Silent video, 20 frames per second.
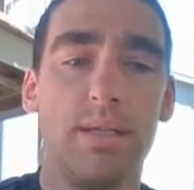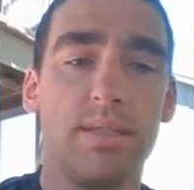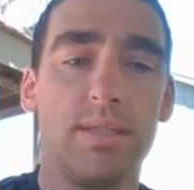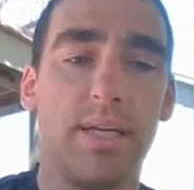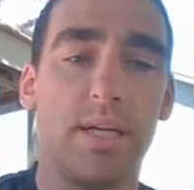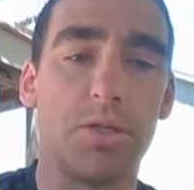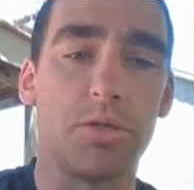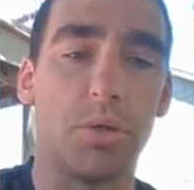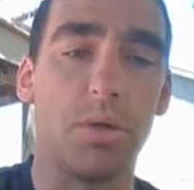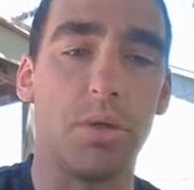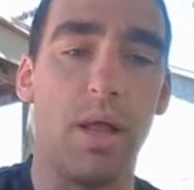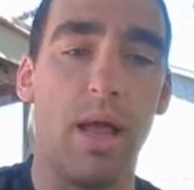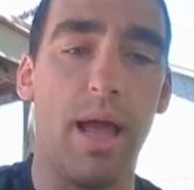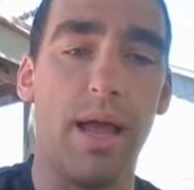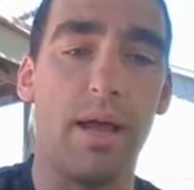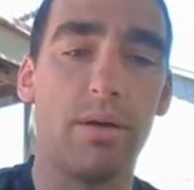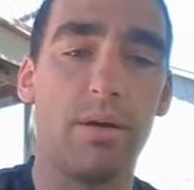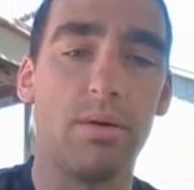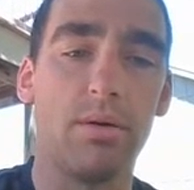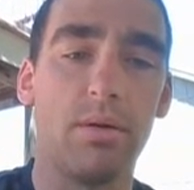Central
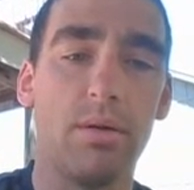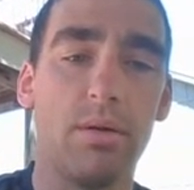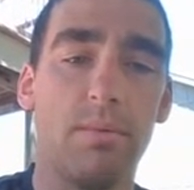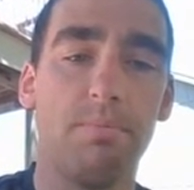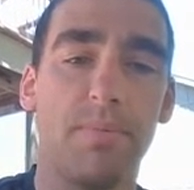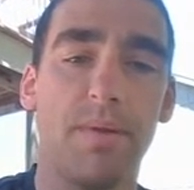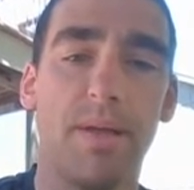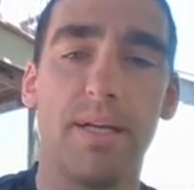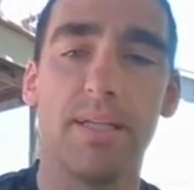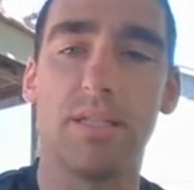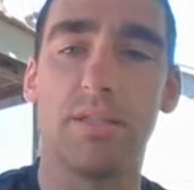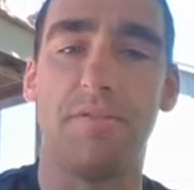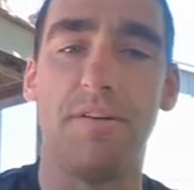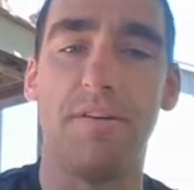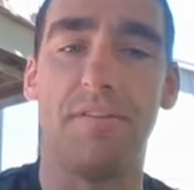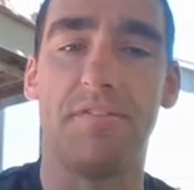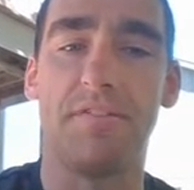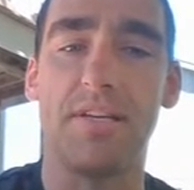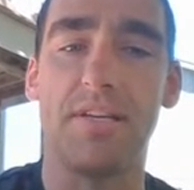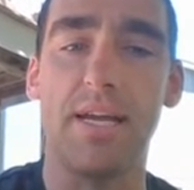angle is
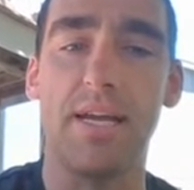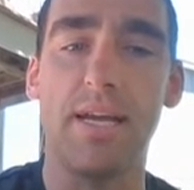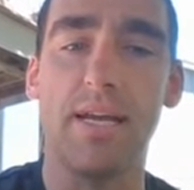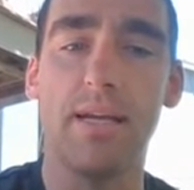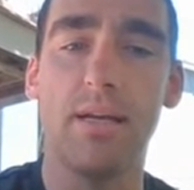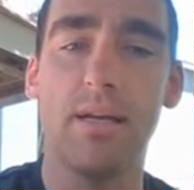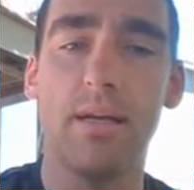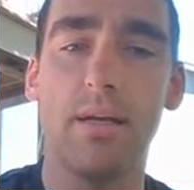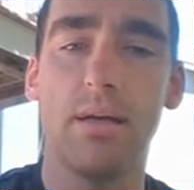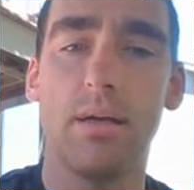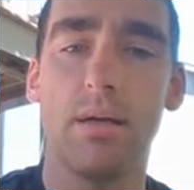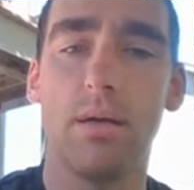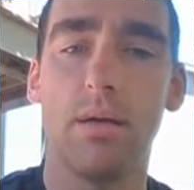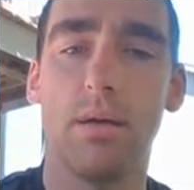15.